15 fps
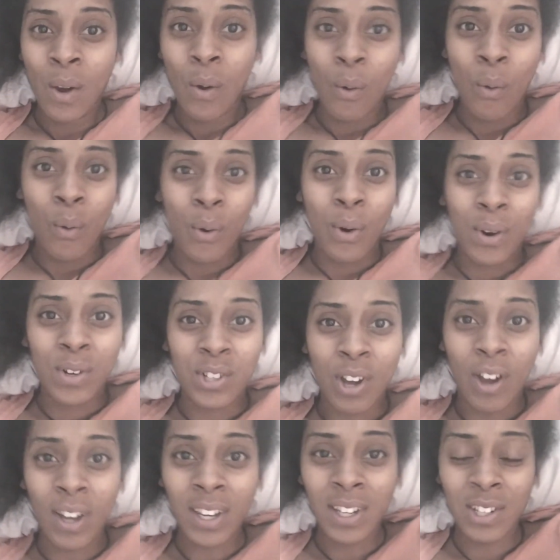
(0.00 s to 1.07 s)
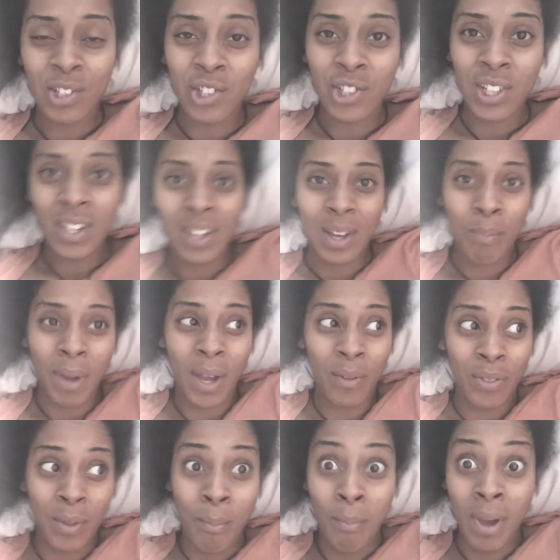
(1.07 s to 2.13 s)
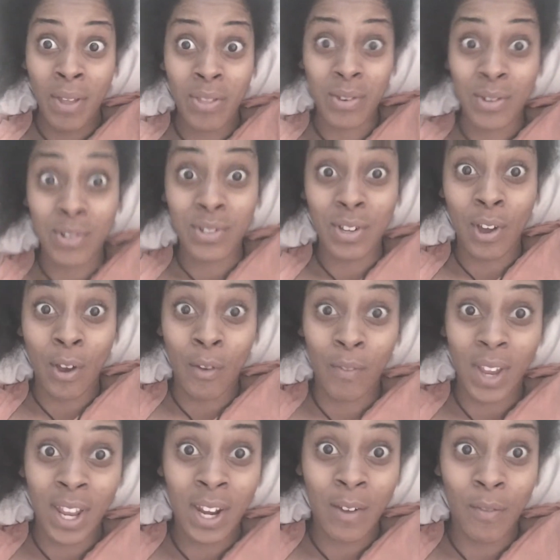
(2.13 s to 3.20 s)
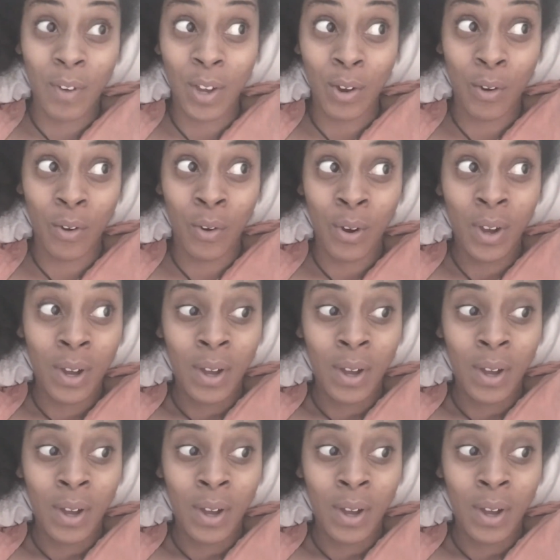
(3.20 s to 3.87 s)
or talking shit about the mothers of NFL